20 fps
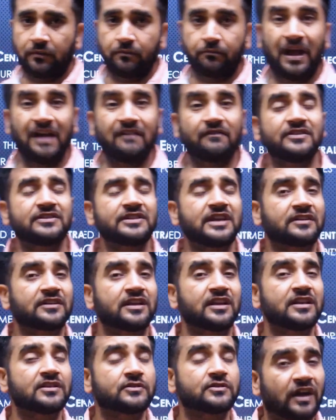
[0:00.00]
Power sector
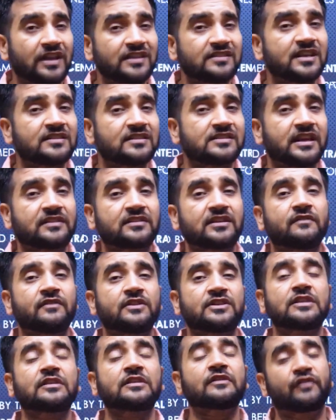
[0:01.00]
is one such sector which
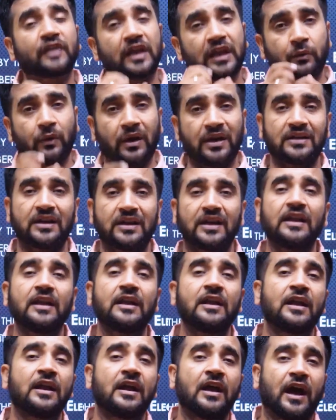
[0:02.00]
is frequently
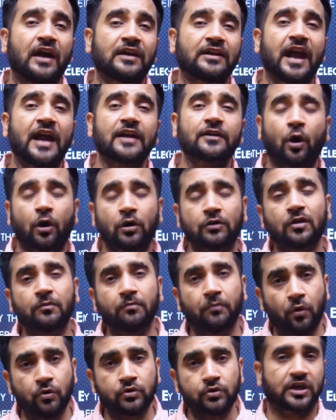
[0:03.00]
attacked, or the
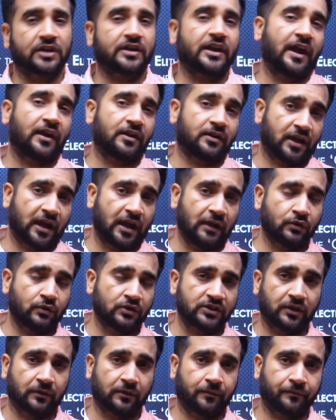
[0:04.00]
most attacked, I would
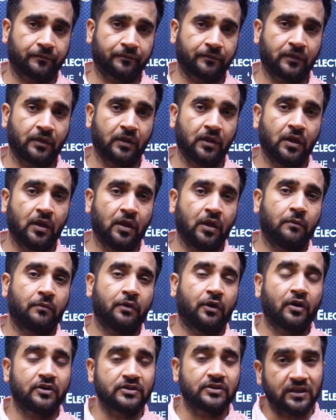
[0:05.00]
say,
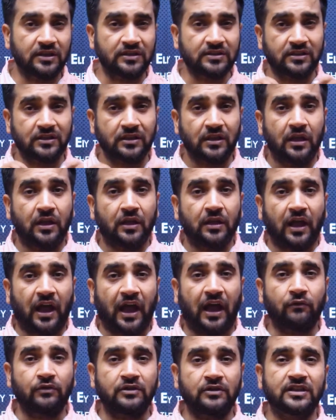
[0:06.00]
because it is, I
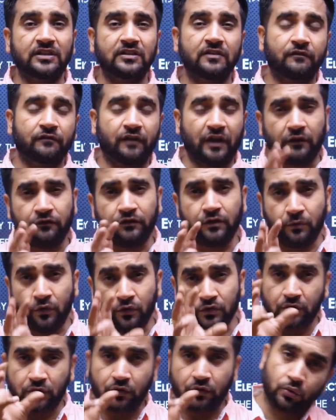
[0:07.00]
would say, the one of the
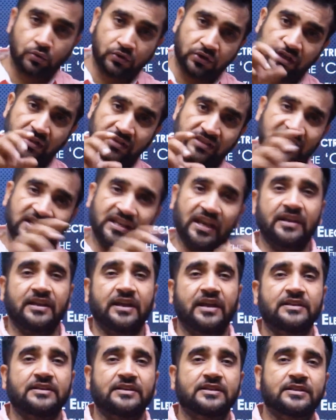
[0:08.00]
most crucial
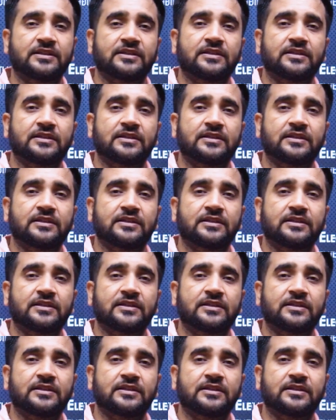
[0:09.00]
CIIs,